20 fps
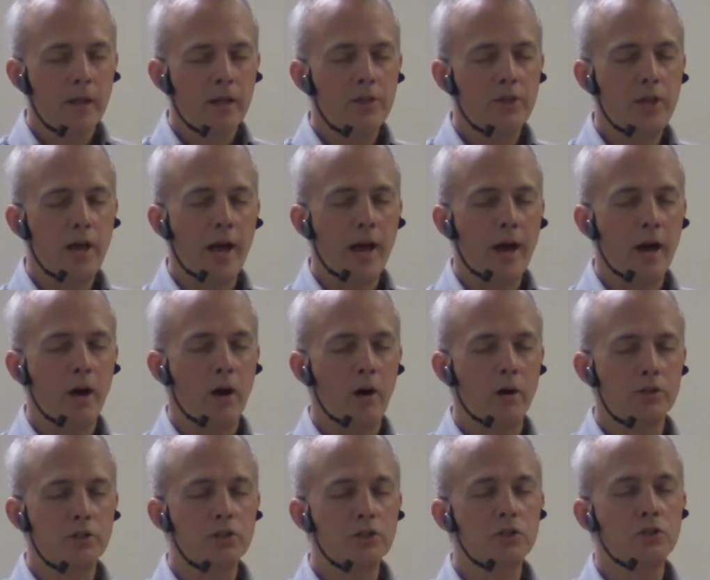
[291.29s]
that
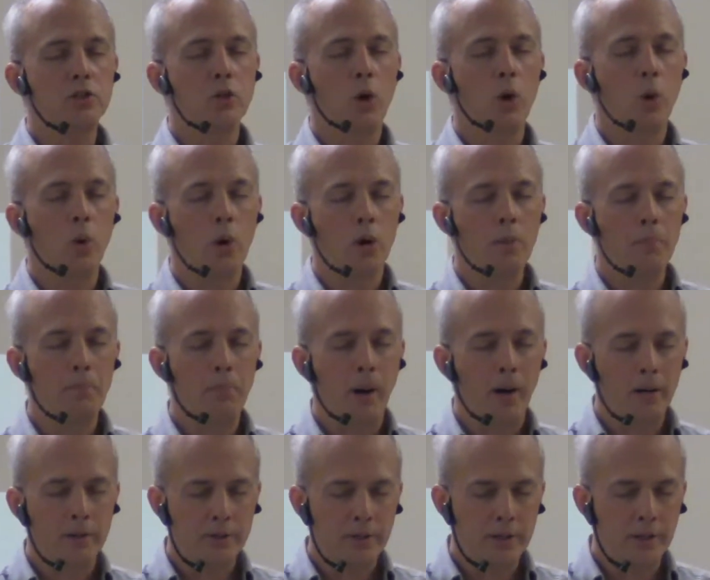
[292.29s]
are so
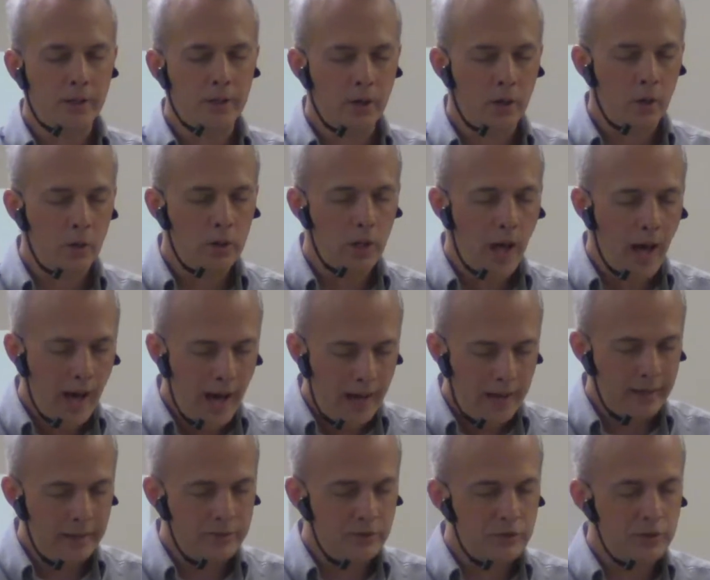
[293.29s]
abundant in our
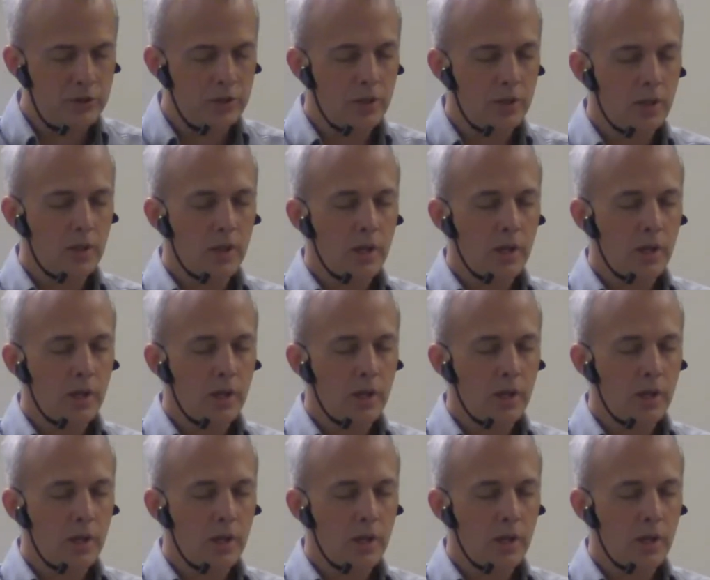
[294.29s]
lives.